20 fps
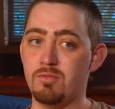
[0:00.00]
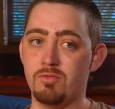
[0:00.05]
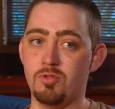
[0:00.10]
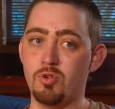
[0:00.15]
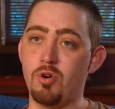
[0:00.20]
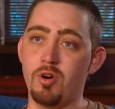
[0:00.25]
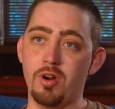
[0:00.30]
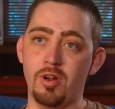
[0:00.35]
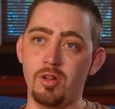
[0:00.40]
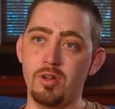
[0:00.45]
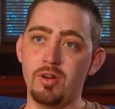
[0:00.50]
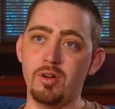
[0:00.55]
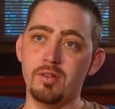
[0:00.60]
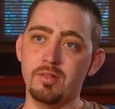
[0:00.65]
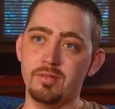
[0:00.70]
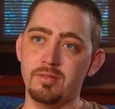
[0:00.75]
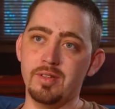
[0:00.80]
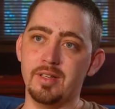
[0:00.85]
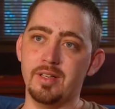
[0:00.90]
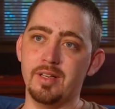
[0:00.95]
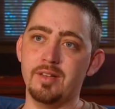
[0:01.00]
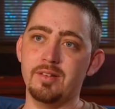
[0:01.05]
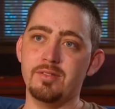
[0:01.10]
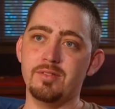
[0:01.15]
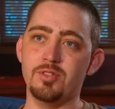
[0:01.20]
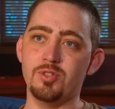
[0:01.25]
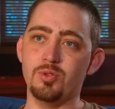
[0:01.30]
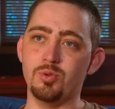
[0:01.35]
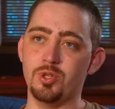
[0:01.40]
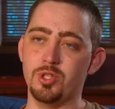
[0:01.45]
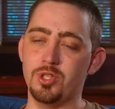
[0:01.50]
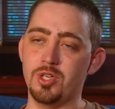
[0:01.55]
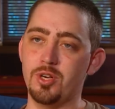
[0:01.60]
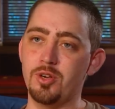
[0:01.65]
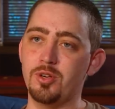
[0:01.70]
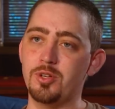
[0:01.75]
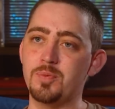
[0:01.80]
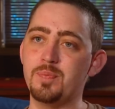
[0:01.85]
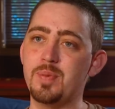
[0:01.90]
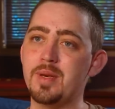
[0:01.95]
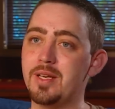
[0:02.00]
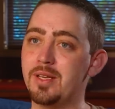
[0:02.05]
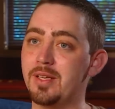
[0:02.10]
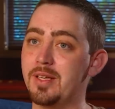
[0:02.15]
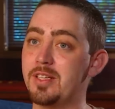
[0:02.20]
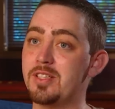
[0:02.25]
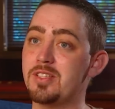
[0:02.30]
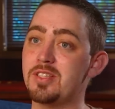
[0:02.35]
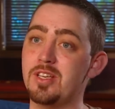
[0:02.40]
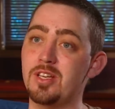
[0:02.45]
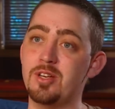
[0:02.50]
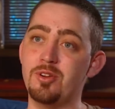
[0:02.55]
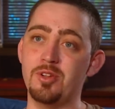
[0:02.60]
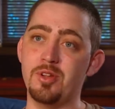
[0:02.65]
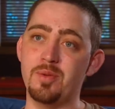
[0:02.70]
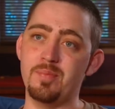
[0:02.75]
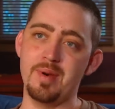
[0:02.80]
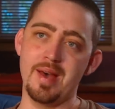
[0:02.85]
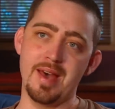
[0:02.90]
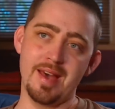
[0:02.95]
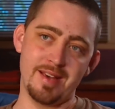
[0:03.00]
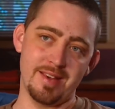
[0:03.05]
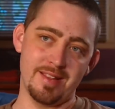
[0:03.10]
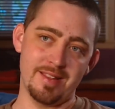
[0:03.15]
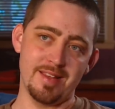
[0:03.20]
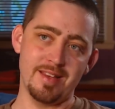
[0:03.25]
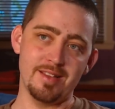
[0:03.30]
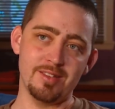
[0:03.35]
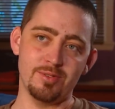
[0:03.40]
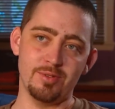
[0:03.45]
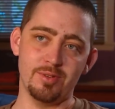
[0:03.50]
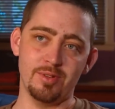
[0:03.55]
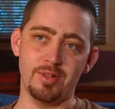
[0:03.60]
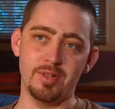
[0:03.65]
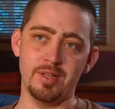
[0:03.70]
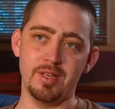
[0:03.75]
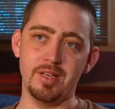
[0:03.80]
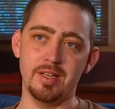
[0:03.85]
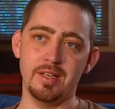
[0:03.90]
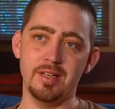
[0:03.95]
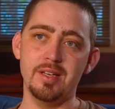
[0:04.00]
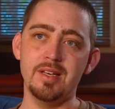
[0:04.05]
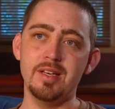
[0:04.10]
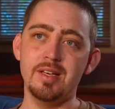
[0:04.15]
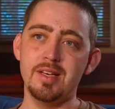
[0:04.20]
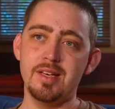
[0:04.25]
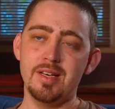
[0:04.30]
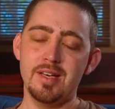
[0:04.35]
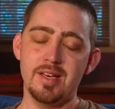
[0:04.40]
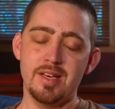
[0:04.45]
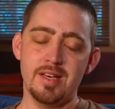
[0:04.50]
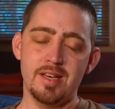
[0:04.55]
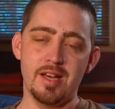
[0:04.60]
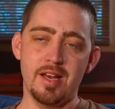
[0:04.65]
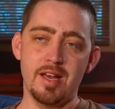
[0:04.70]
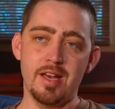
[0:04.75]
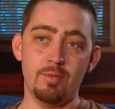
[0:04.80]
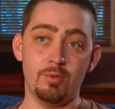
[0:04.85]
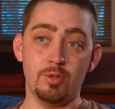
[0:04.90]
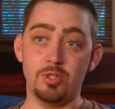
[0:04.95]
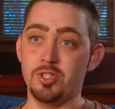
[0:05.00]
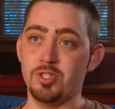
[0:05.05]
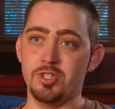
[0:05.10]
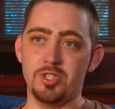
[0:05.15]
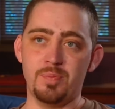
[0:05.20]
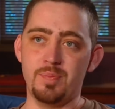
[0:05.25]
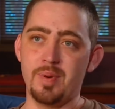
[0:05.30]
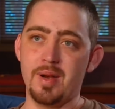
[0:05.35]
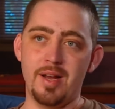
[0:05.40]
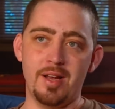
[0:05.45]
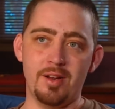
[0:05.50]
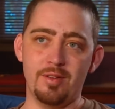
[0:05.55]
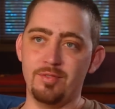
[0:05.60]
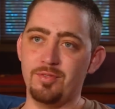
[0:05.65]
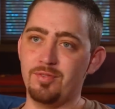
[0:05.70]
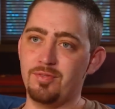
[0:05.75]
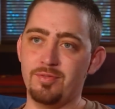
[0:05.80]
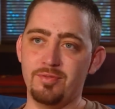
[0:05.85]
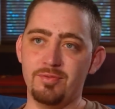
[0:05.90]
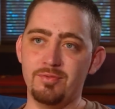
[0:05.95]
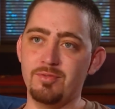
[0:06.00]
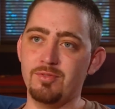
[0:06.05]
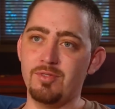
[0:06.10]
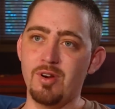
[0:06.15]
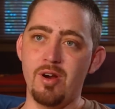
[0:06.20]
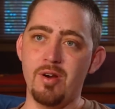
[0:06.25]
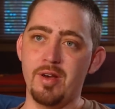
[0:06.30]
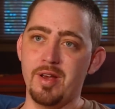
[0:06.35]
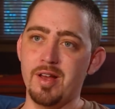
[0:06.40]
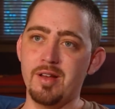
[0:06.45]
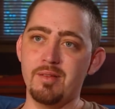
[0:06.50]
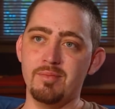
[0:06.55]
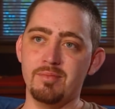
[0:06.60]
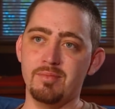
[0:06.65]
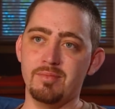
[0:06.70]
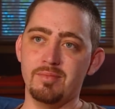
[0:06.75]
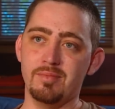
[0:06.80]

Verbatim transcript: quite a lot, you know, sore shoulders, peeling skin on the back and that sort of thing. And you know, it was just a part of growing up.